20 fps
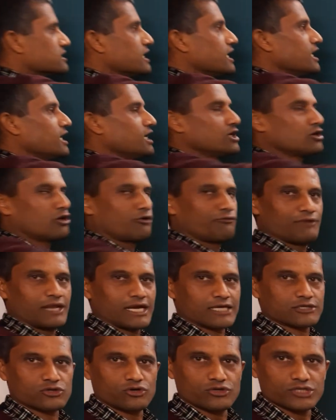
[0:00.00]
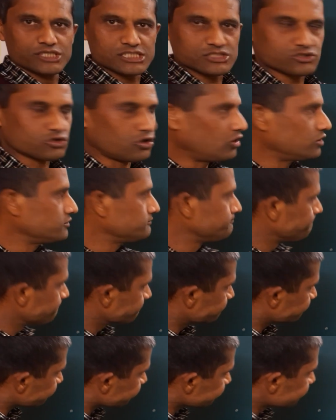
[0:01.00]
gain of electron is called
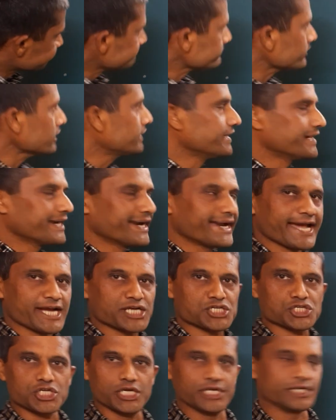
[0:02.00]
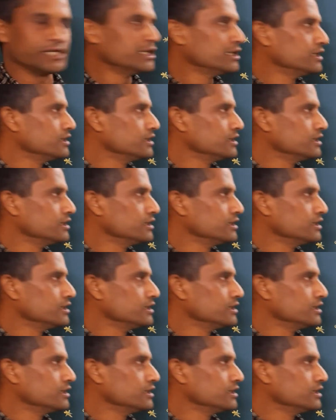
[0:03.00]
reduction.